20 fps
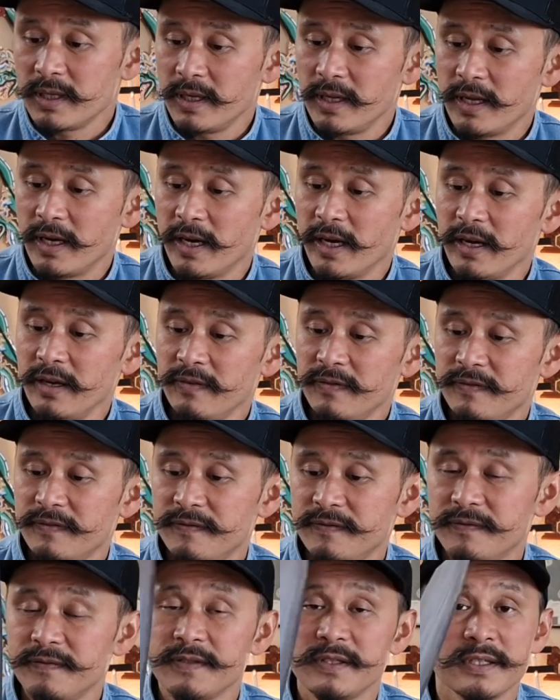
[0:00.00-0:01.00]

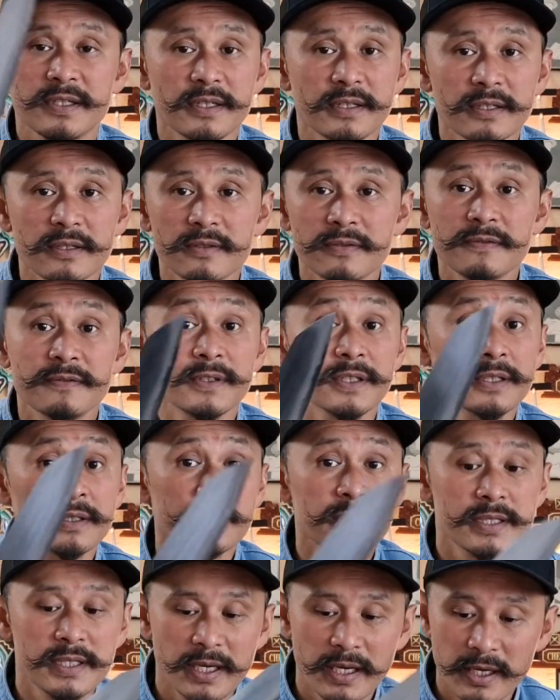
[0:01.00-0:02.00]
knife still
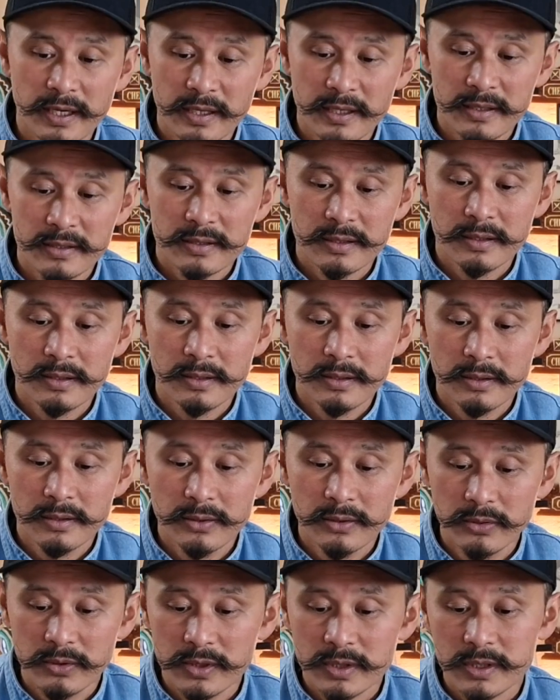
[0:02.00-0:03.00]
feels and
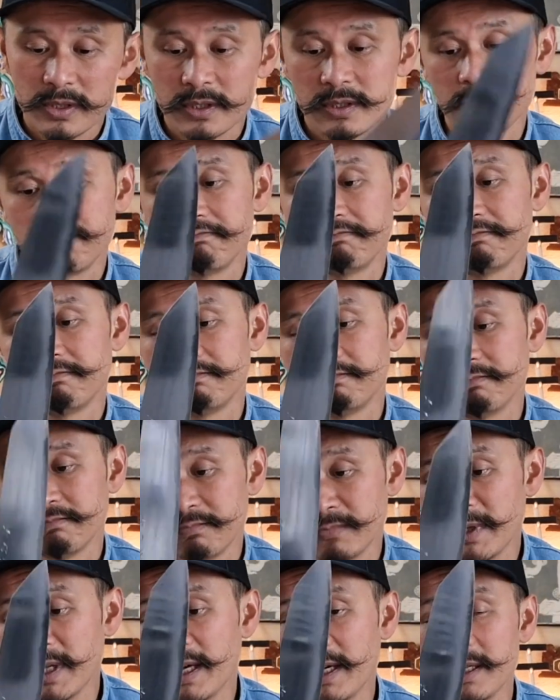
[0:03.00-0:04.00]
looks
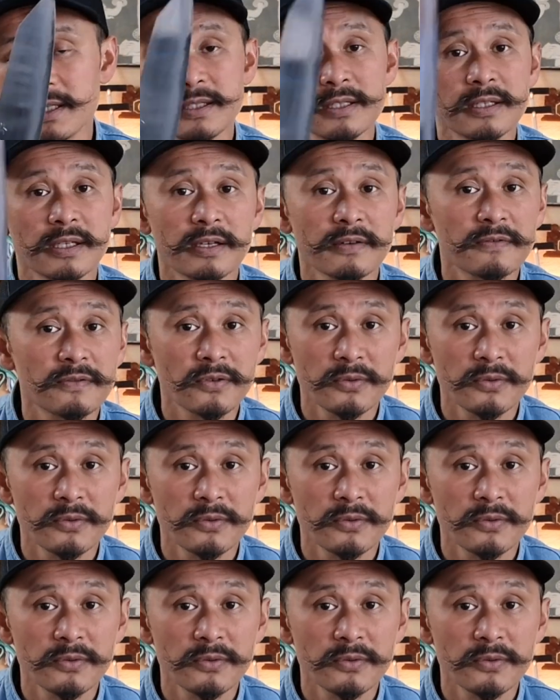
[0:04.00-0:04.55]
nice enough for